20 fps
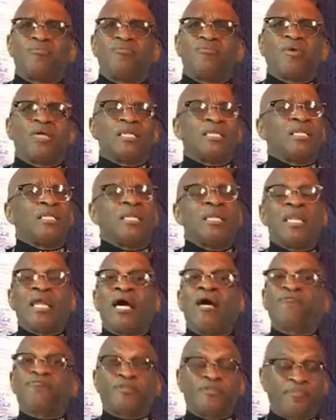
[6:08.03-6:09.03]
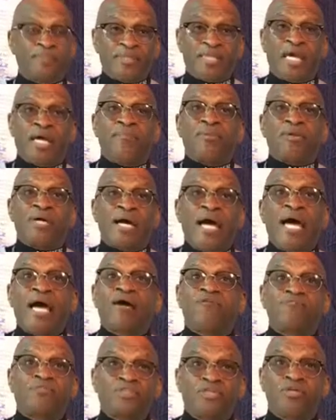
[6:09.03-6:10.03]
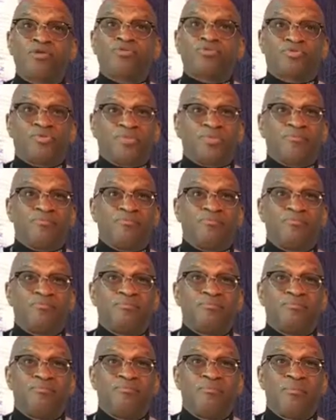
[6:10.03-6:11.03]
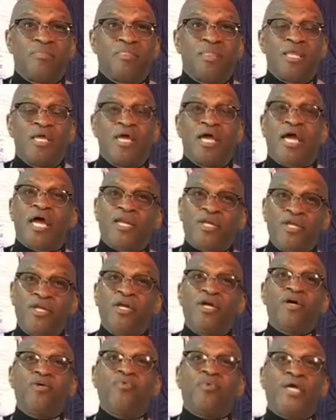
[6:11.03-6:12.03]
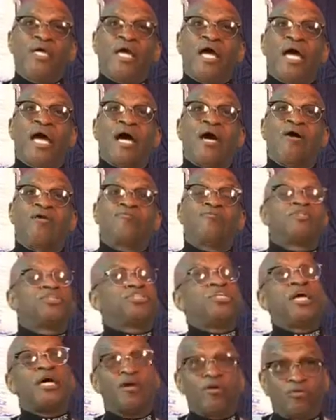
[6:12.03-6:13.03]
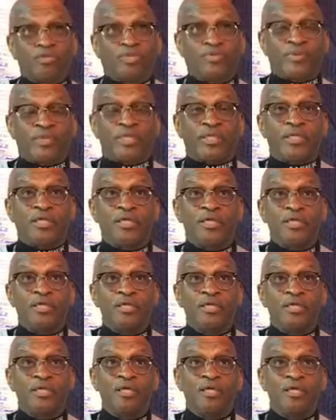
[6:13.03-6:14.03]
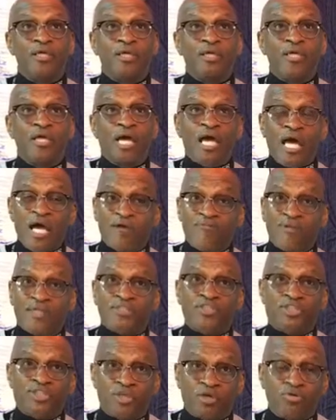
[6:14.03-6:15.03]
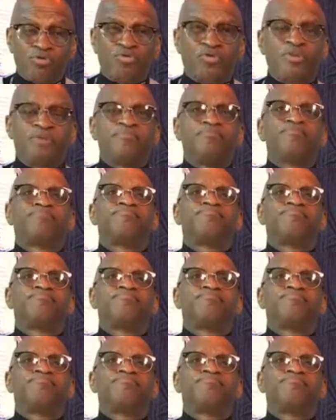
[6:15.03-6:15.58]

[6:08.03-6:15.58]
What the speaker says: would love to be able to have children. And here we have children having children